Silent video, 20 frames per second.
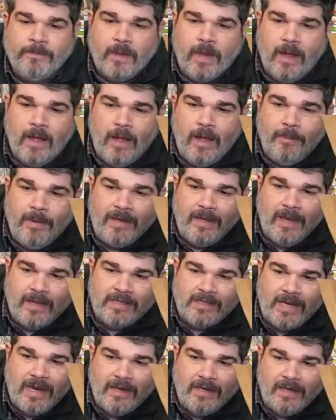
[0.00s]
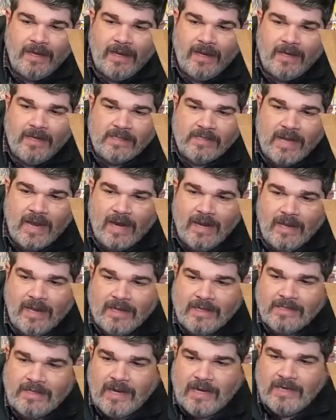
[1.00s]
Um, but yeah, Stan Lee, and he's kind of,
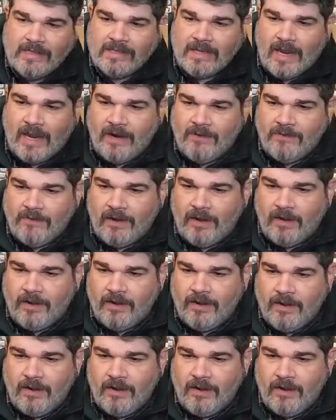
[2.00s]
like I said, he's kind of a,